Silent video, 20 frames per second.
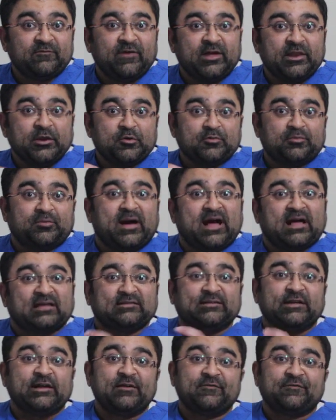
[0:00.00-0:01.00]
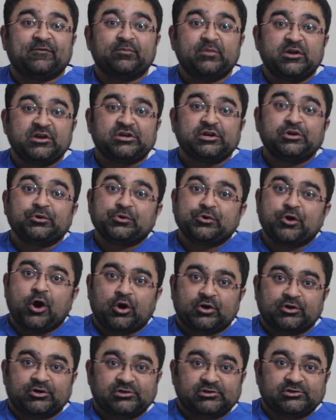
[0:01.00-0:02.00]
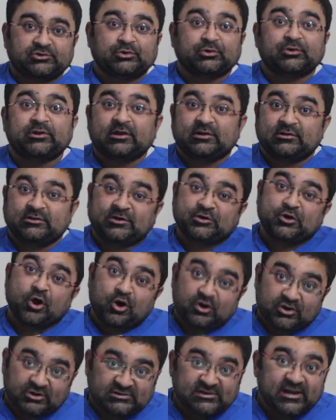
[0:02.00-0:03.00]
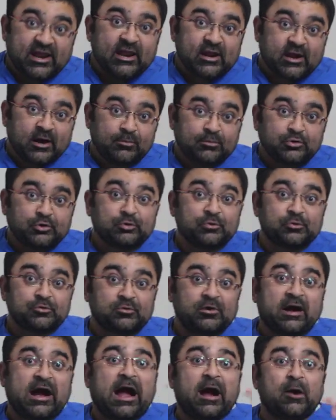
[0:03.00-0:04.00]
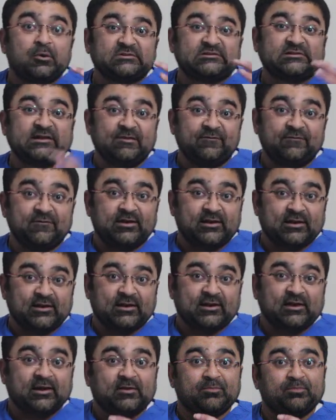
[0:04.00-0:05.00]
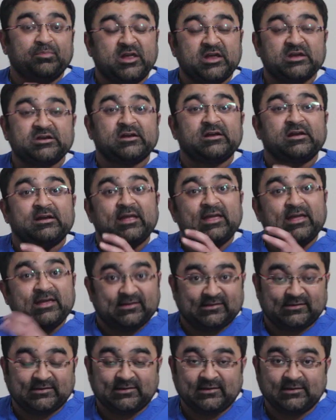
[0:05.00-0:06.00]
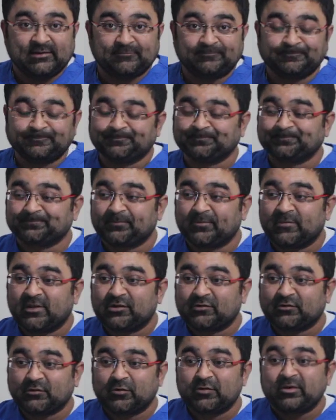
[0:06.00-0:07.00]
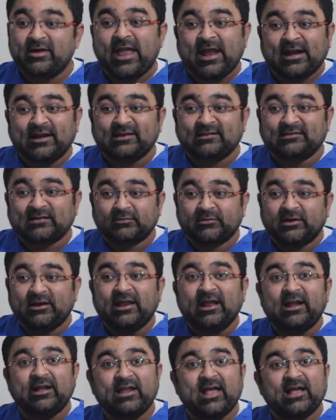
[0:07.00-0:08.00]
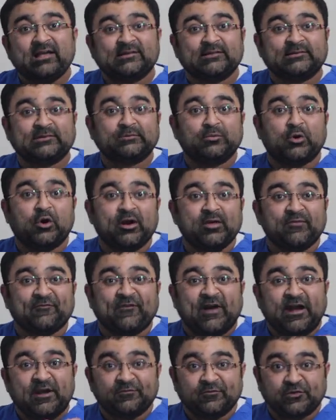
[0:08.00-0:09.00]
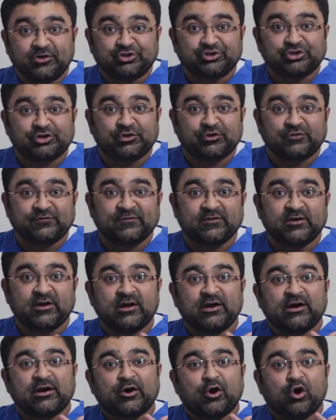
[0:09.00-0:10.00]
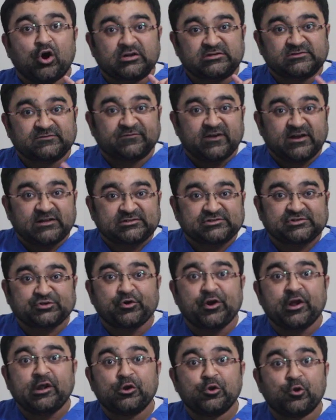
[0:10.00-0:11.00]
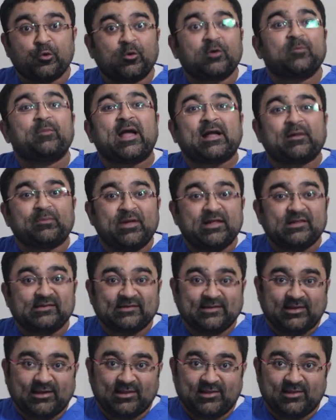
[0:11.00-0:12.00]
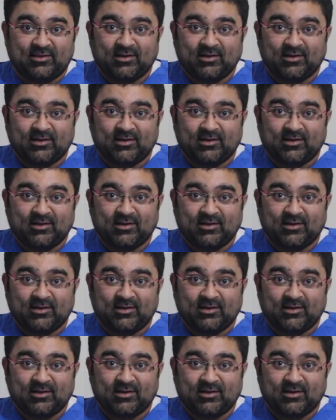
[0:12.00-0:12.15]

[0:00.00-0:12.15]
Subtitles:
where you pass the information to doctors so that the doctors can come to know how severe a patient is. So neck disability index is a modified version of Oswestry lower back pain scale.